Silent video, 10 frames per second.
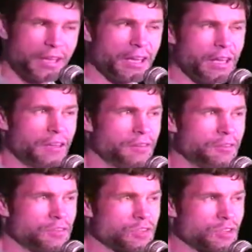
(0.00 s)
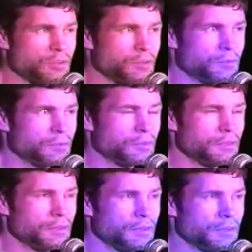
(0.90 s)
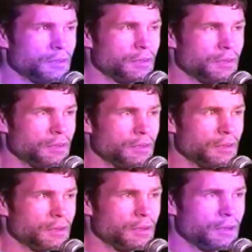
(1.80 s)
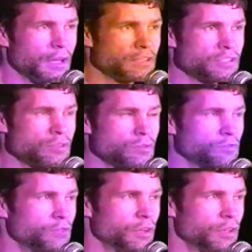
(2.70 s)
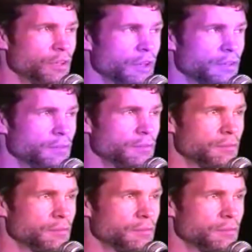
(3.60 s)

and so at a certain point I